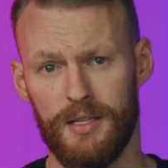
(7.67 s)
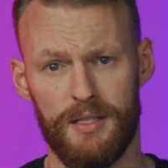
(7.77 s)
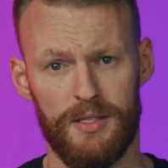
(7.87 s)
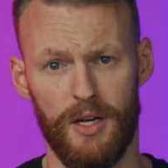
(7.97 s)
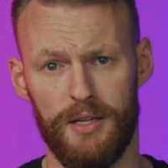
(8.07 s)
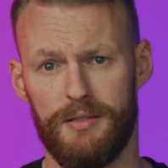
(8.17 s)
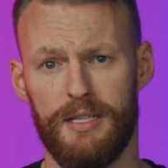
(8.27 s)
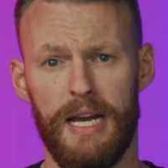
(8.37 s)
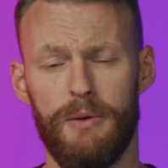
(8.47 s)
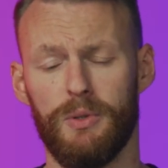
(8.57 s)
So
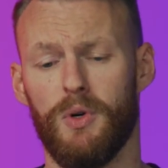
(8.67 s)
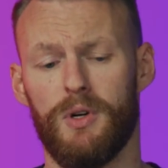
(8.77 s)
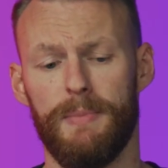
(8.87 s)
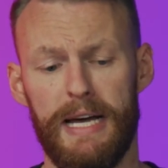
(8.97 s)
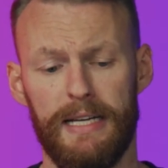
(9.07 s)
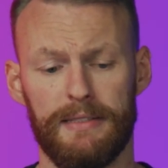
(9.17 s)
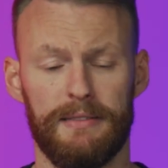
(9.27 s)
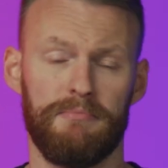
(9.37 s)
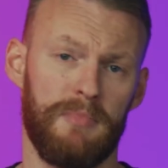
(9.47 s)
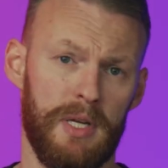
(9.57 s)
today we'll talk about a
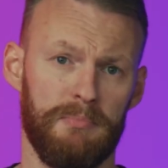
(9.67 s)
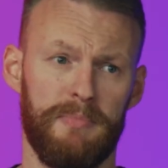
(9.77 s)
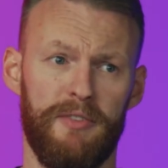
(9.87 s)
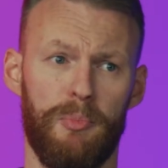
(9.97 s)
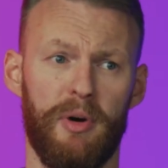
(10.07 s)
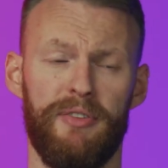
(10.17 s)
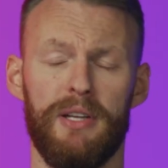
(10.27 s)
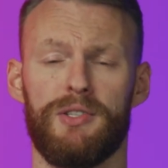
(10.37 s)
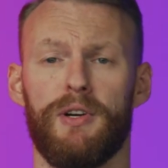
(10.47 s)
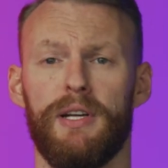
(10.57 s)
bit of a brief
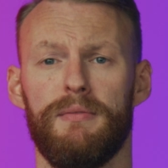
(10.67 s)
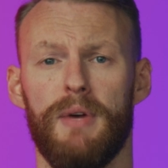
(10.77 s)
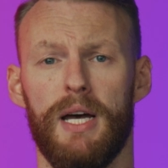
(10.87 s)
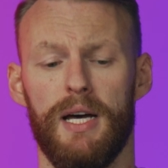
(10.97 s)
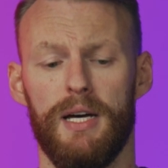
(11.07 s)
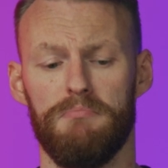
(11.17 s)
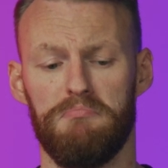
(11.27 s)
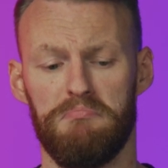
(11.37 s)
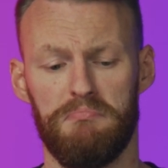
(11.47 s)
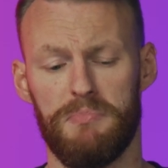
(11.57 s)
history,
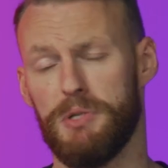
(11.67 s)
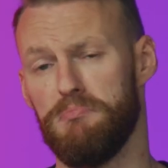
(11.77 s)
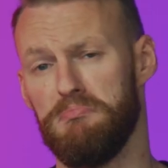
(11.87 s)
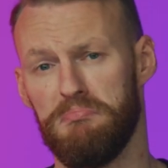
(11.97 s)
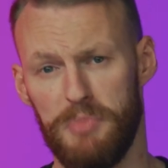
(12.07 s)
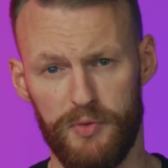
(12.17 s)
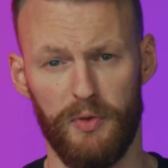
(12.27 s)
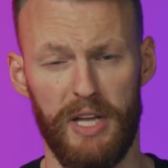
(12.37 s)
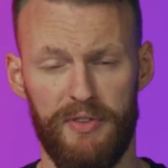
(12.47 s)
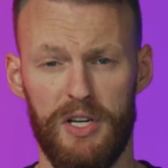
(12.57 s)
some useful
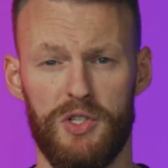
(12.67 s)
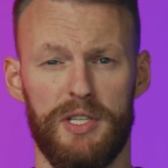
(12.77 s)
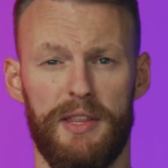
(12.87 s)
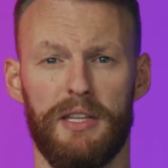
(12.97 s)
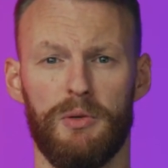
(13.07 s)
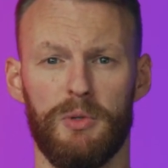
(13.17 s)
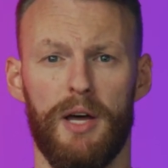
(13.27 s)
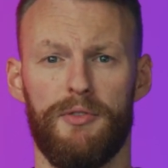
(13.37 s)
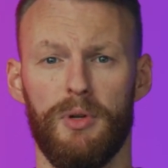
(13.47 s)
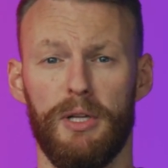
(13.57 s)
definitions I think that will
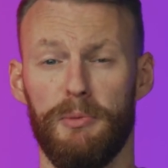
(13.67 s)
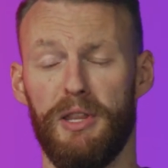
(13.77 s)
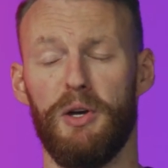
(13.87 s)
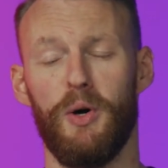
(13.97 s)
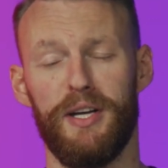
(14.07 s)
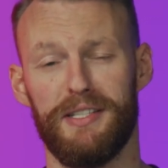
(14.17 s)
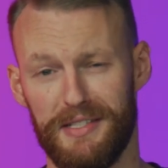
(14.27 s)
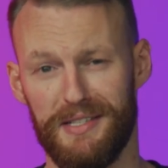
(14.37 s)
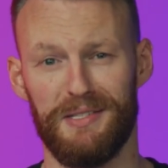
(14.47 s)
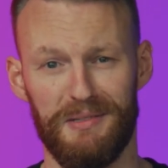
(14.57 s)
cut through a little bit of the noise
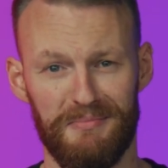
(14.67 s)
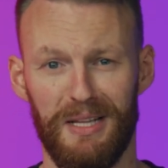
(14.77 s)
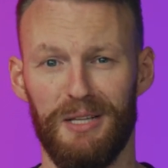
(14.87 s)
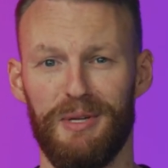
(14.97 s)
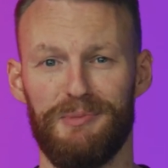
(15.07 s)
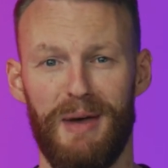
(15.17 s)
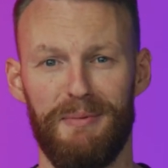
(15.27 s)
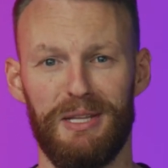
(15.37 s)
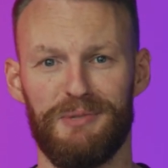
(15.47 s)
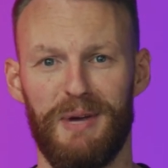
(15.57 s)
because it's a little bit spammy
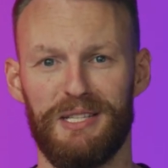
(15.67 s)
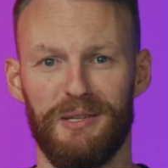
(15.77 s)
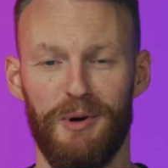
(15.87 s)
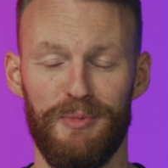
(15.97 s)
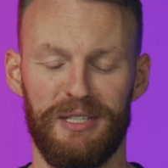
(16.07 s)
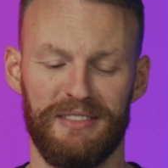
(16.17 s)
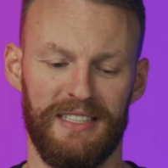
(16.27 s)
in the space at the moment.